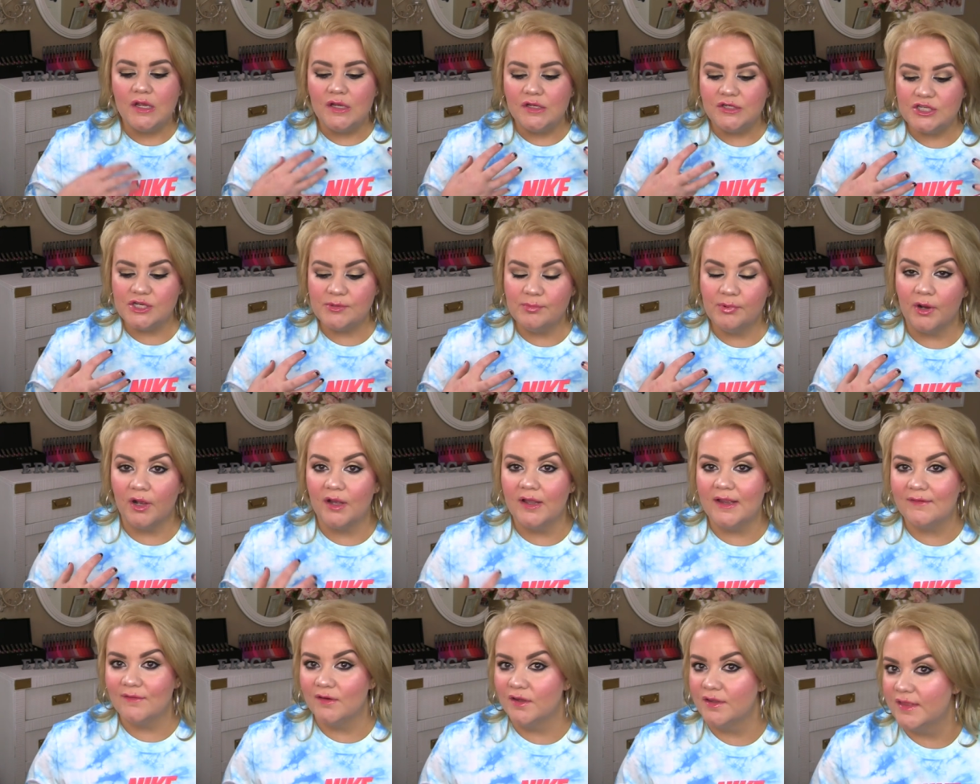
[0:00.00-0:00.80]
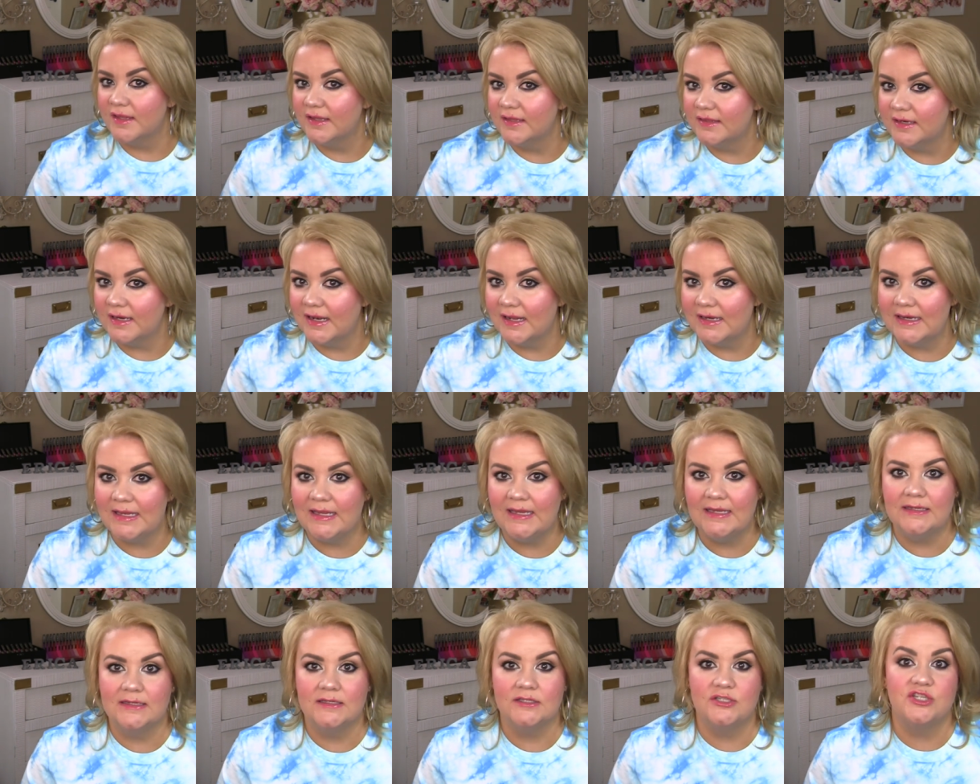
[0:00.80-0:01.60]
She brought everything that I
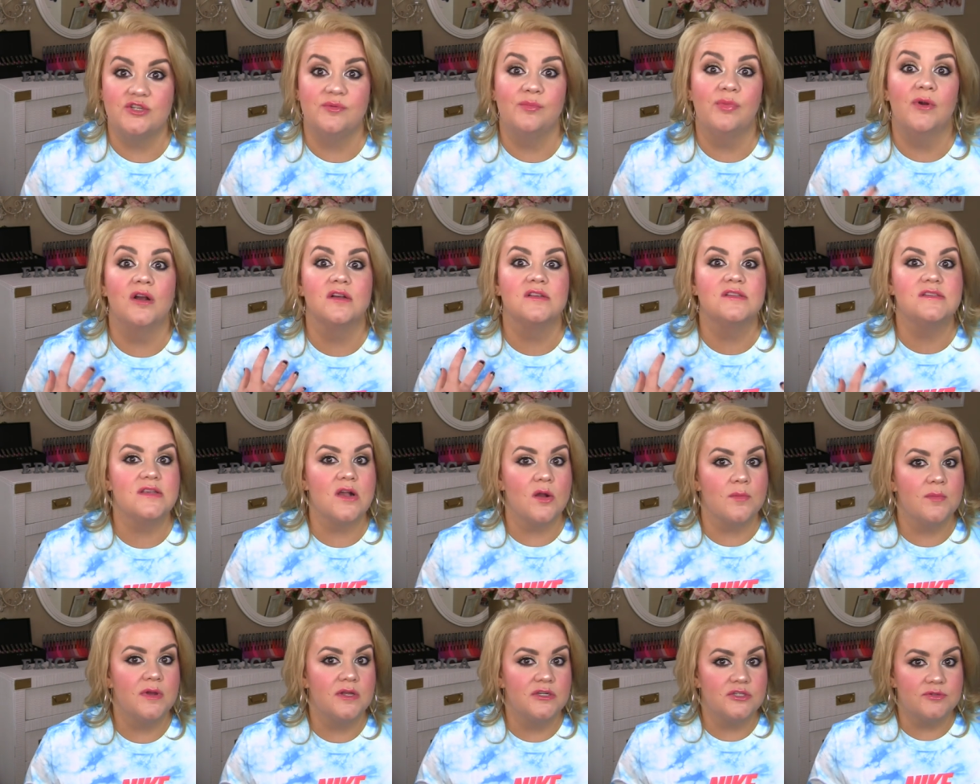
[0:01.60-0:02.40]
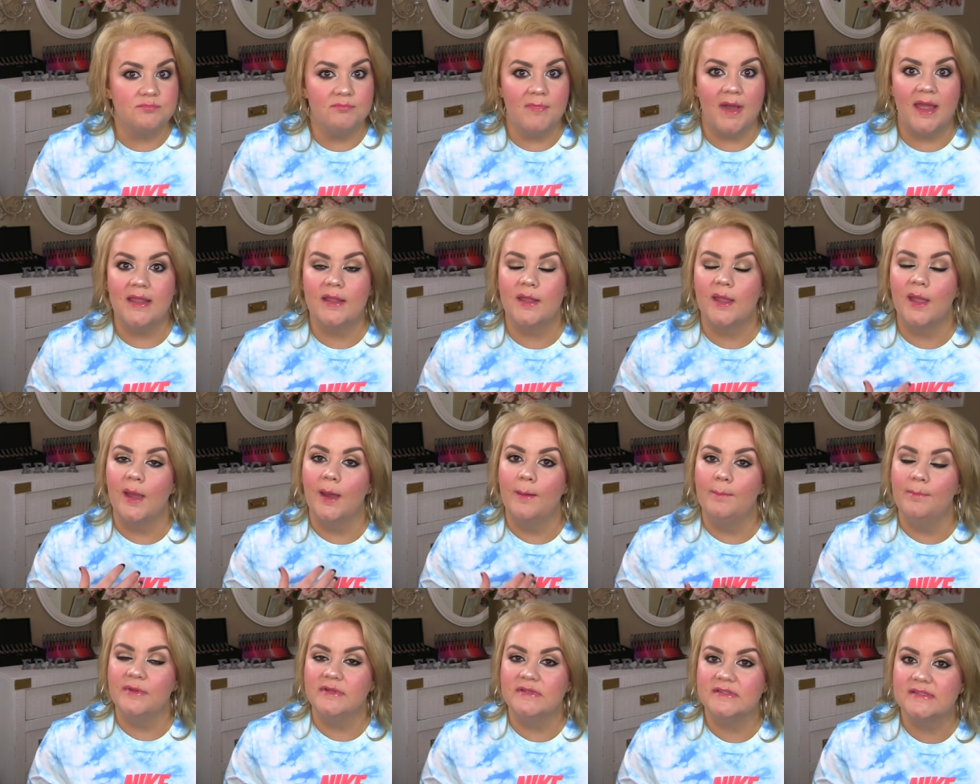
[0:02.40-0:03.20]
needed. She brought so much
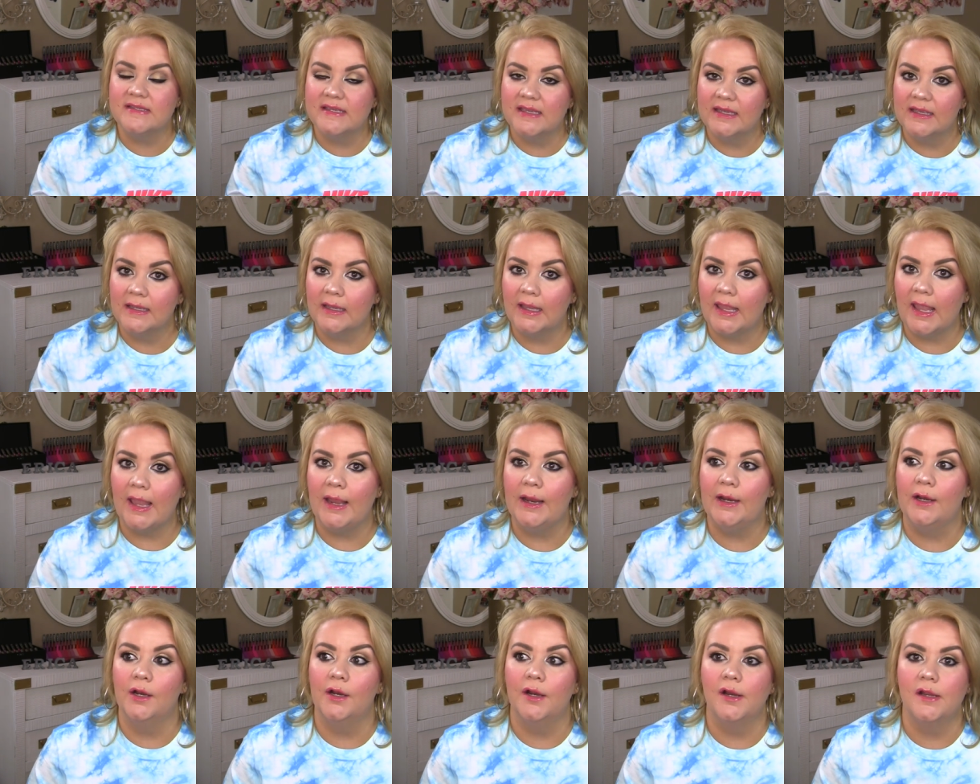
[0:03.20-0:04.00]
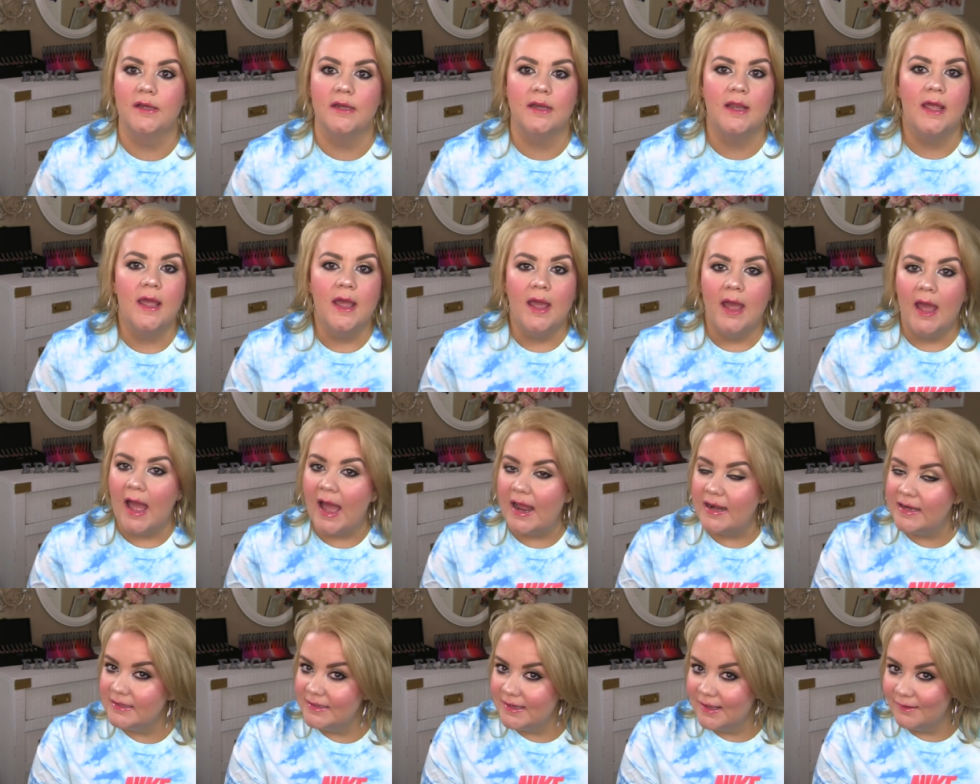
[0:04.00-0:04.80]
makeup and skincare and
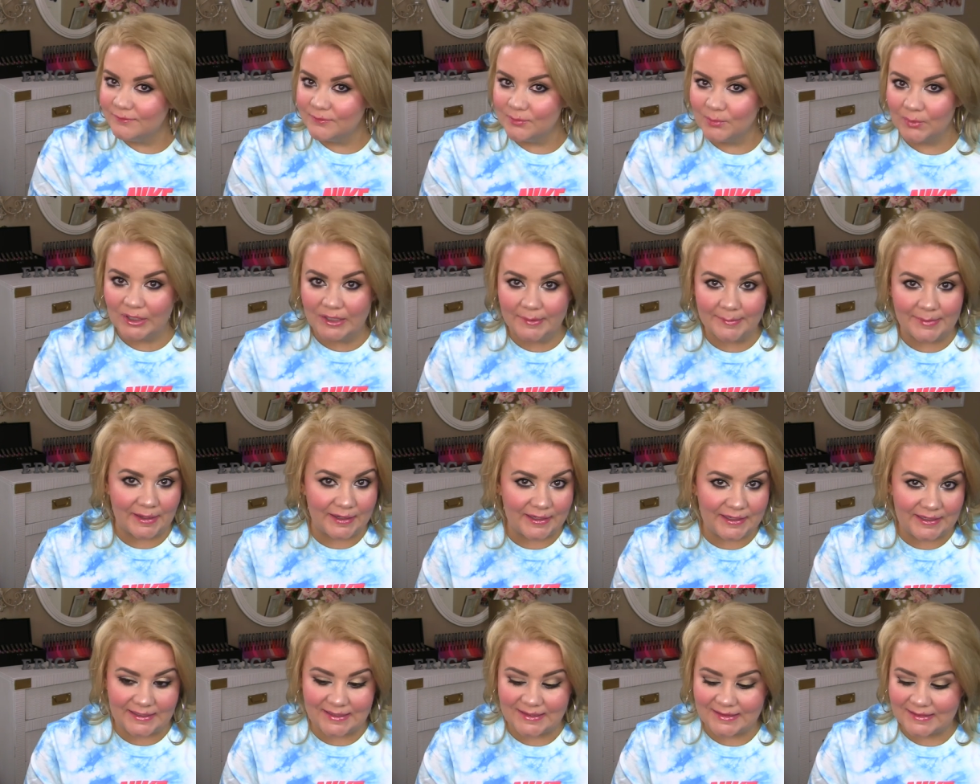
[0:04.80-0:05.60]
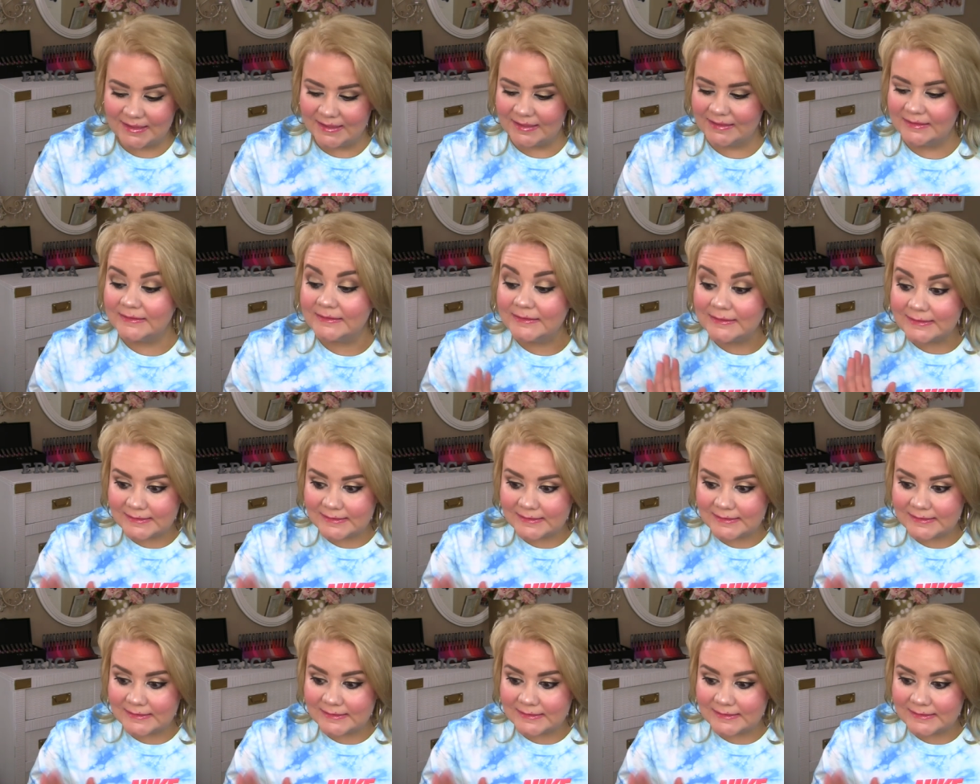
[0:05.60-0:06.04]
I didn't have to worry about anything.